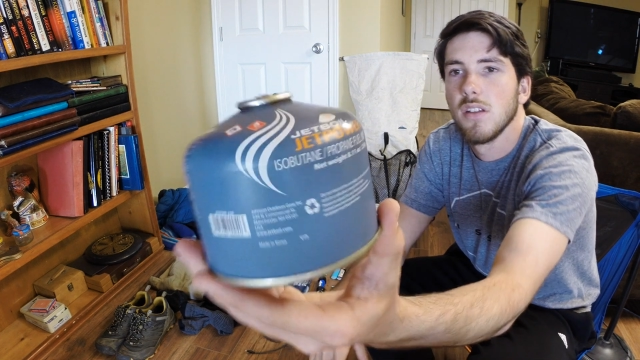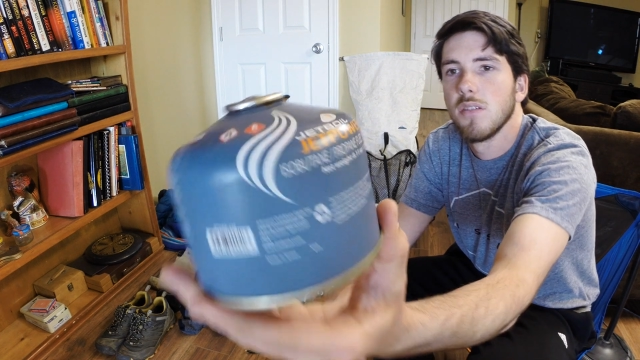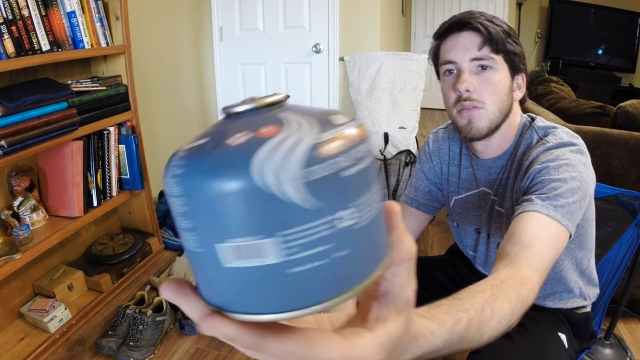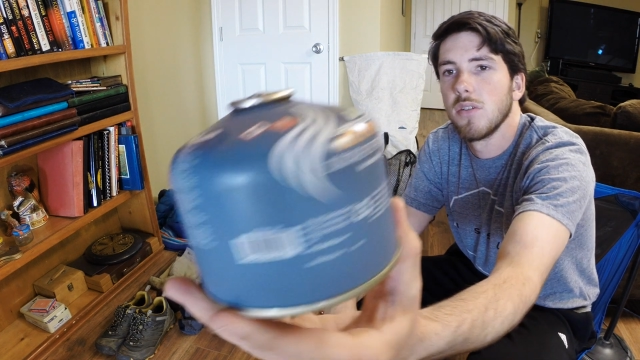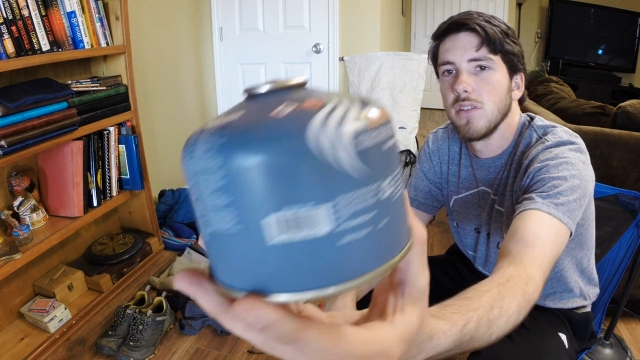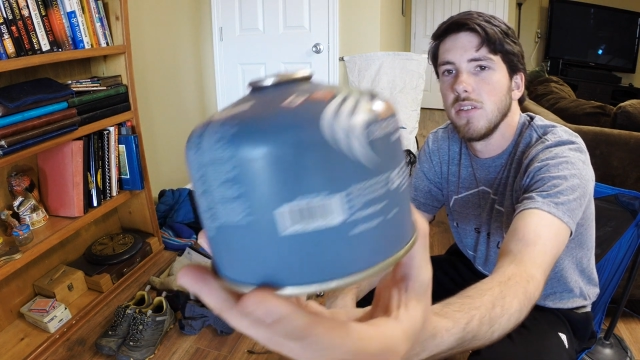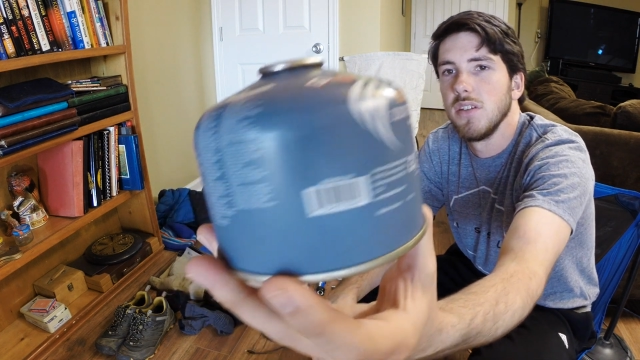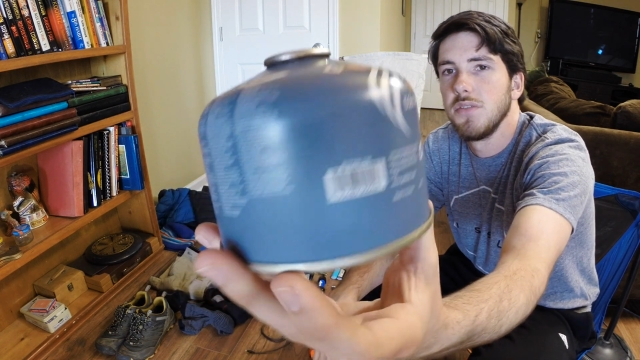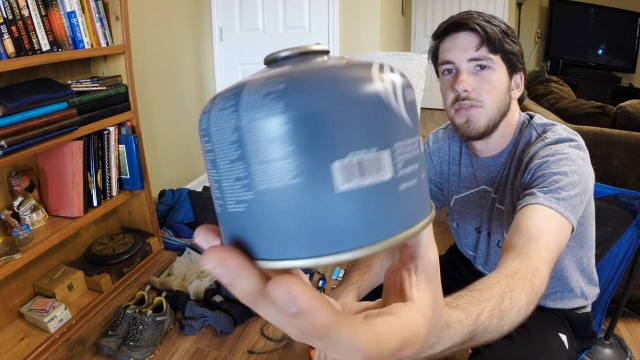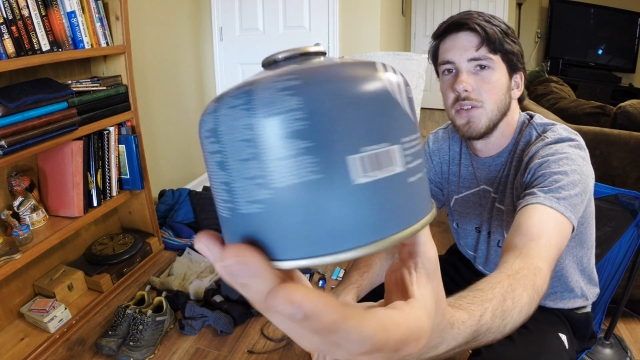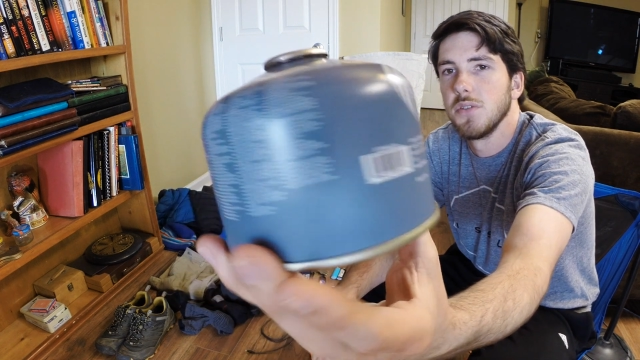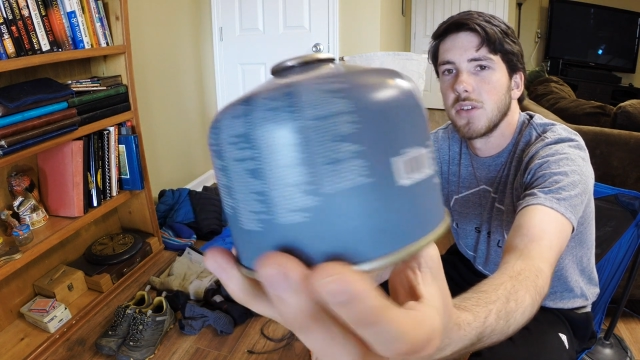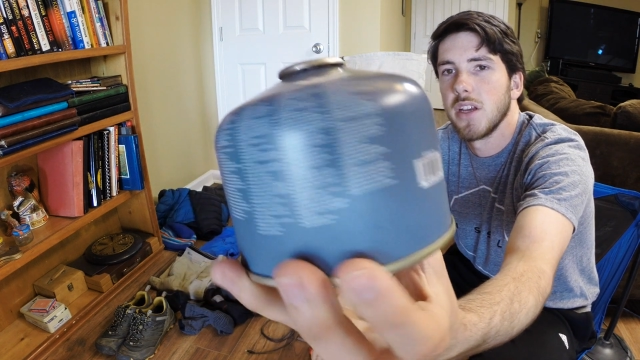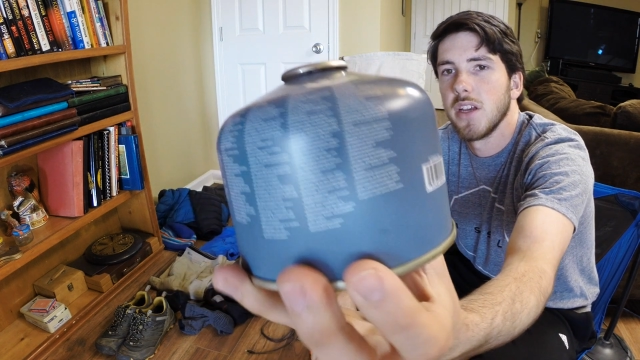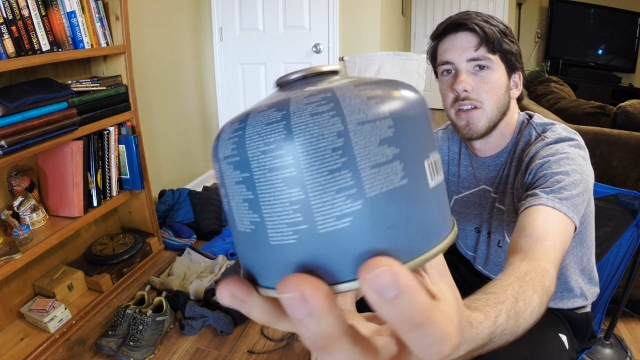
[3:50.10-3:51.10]
one of these
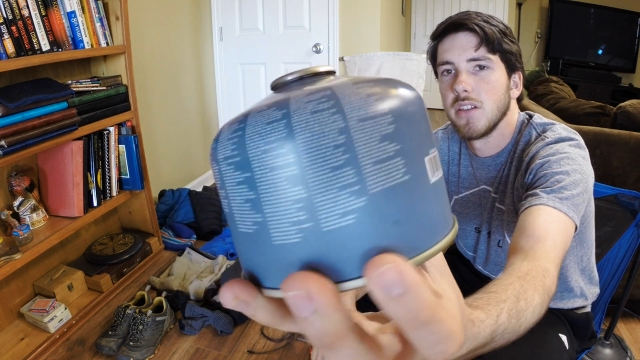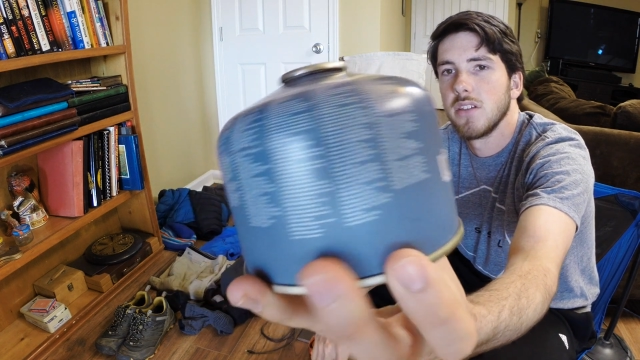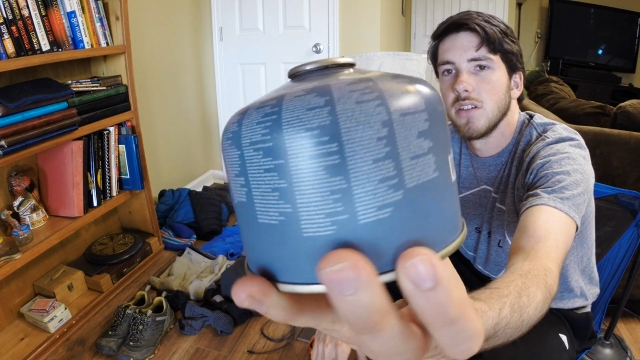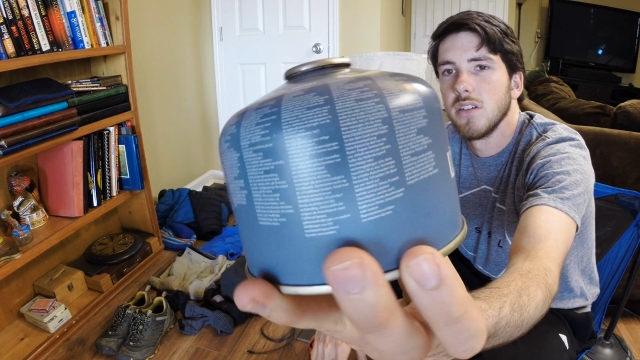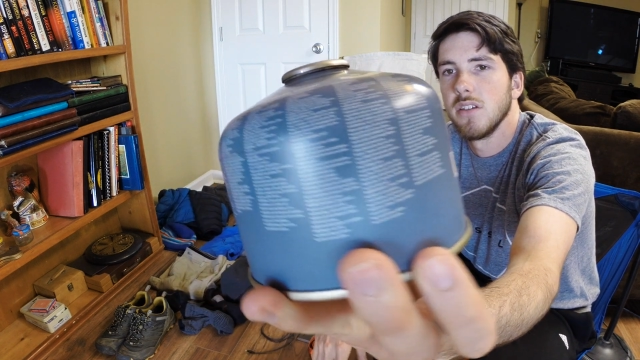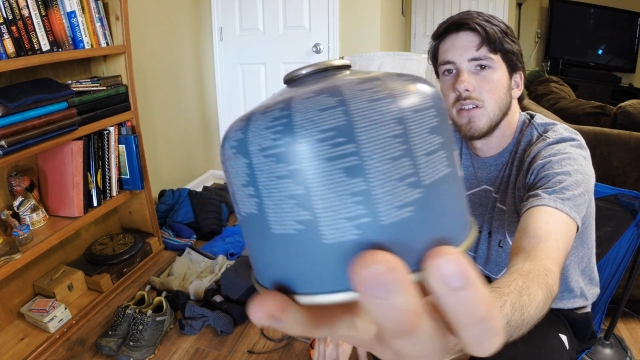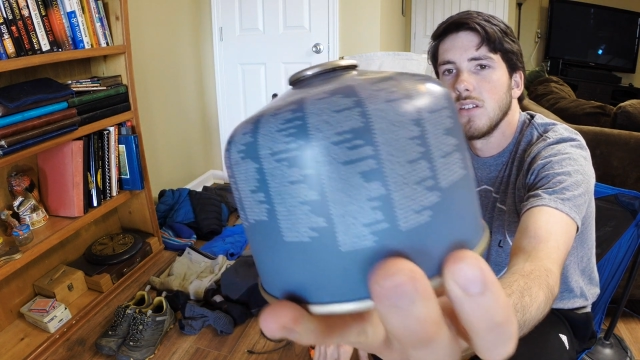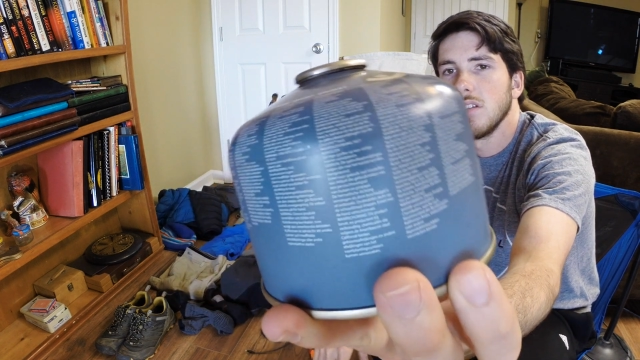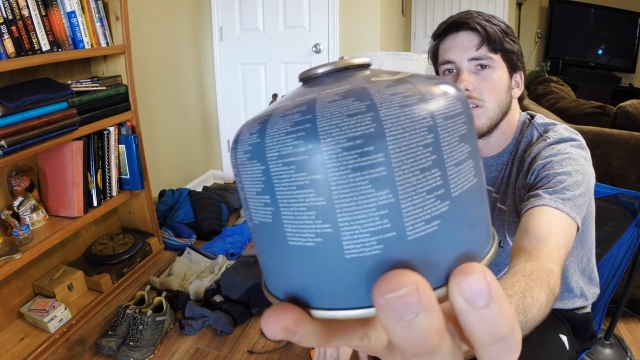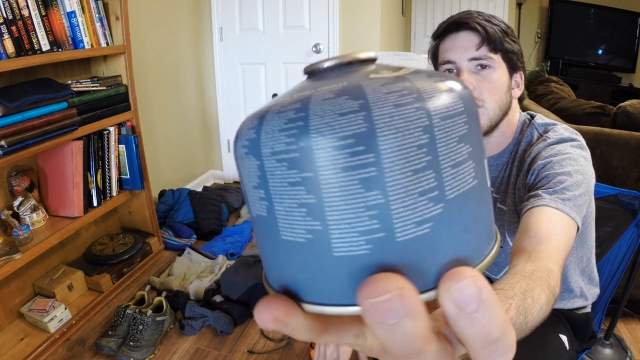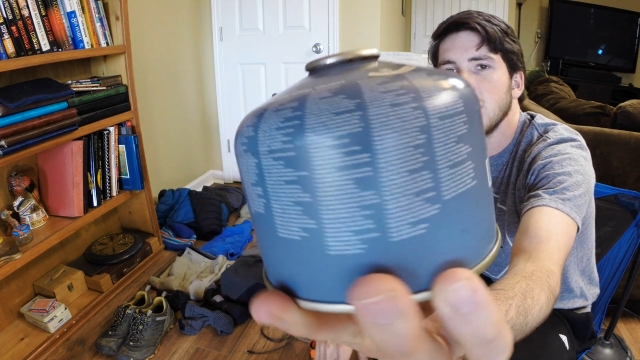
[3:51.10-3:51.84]
fuel canisters,